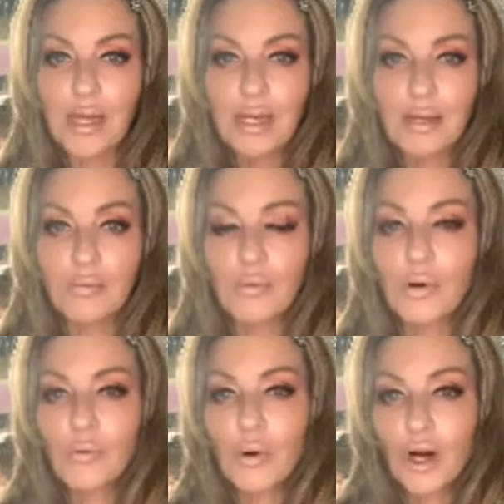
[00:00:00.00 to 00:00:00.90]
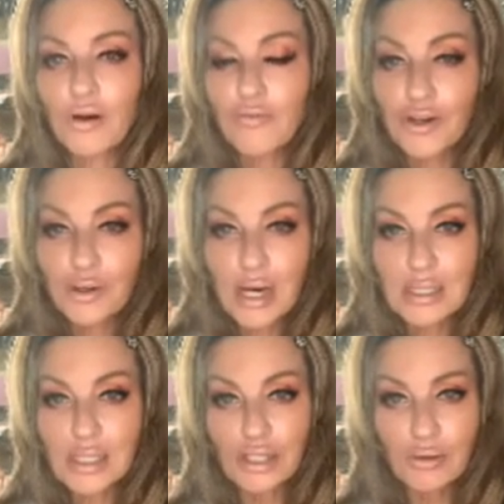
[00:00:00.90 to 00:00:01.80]
that it will work for you
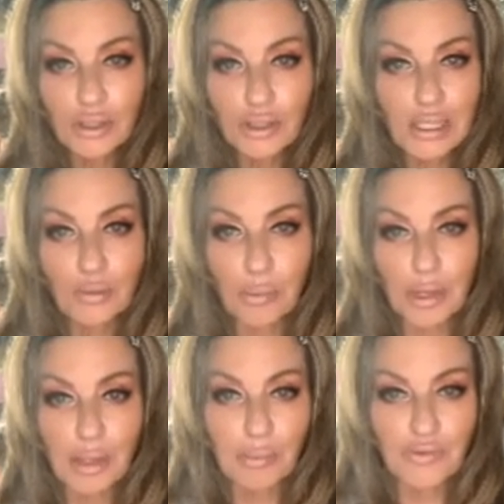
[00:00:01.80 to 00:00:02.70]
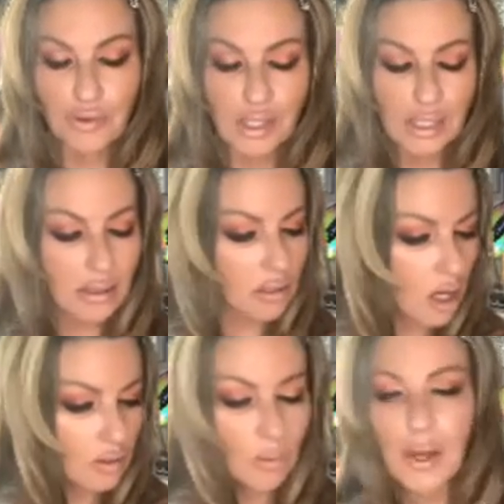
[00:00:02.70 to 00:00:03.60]
guys too, and you guys will pick up a few things
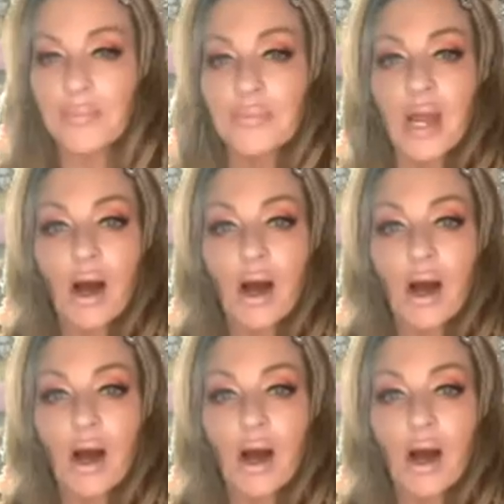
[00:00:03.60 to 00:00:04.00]
along the way.